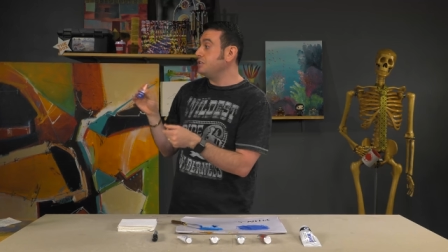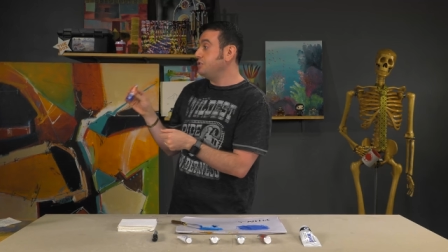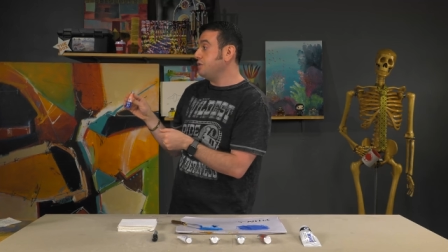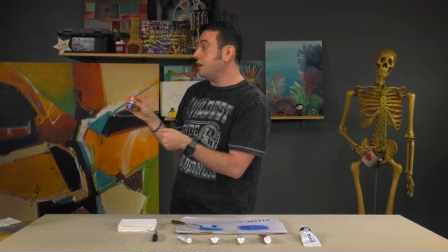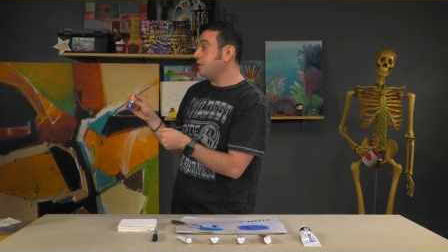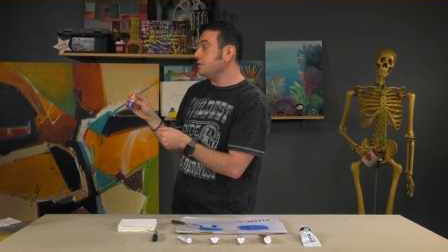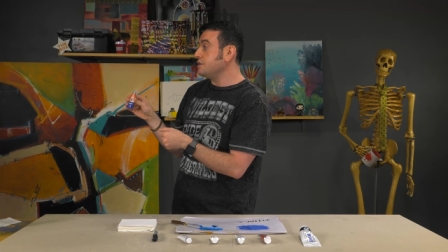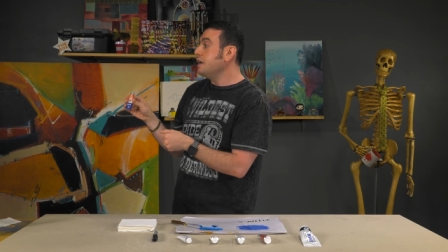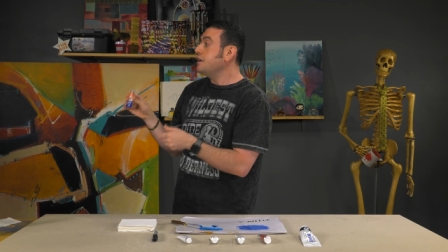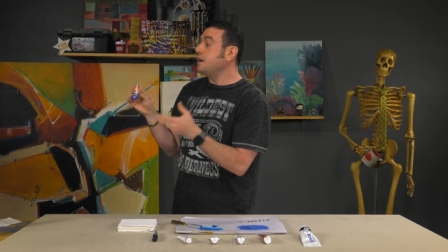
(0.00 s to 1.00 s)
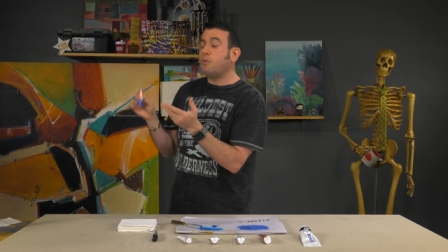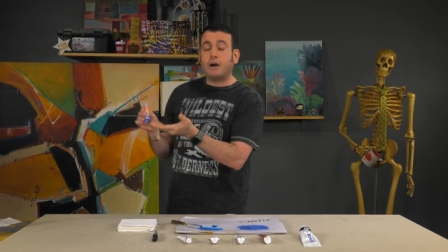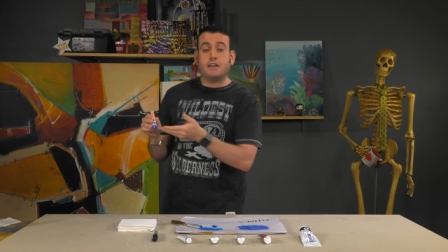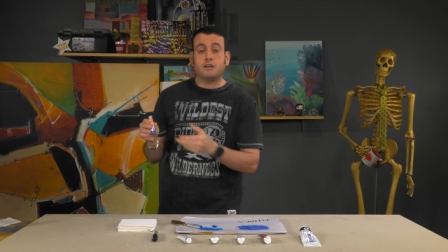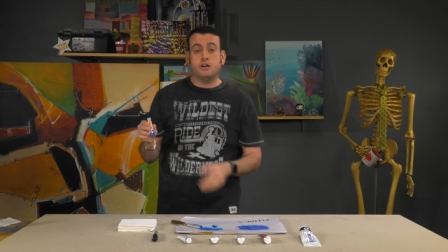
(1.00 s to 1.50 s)
of two colors. Now, why
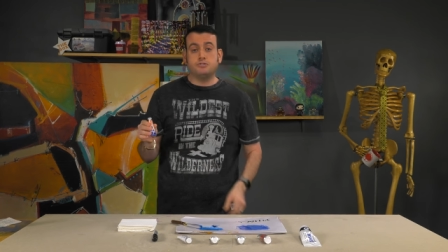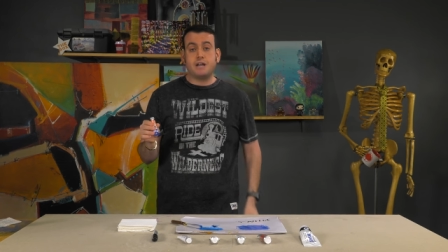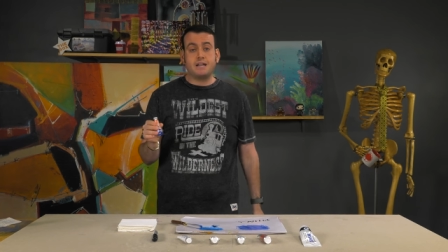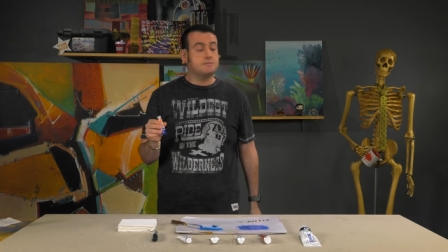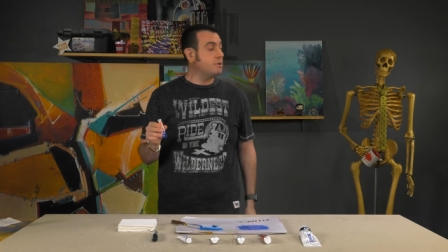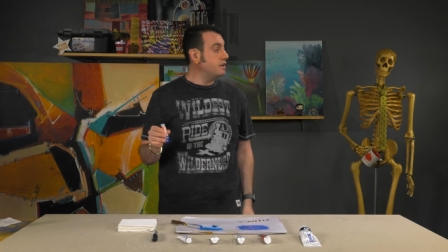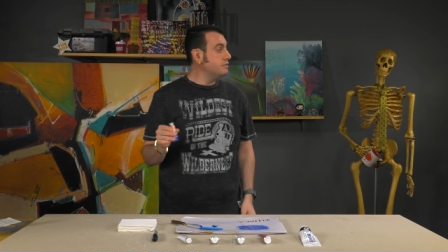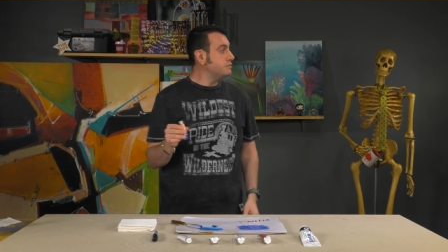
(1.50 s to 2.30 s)
do they call it dragon's blood?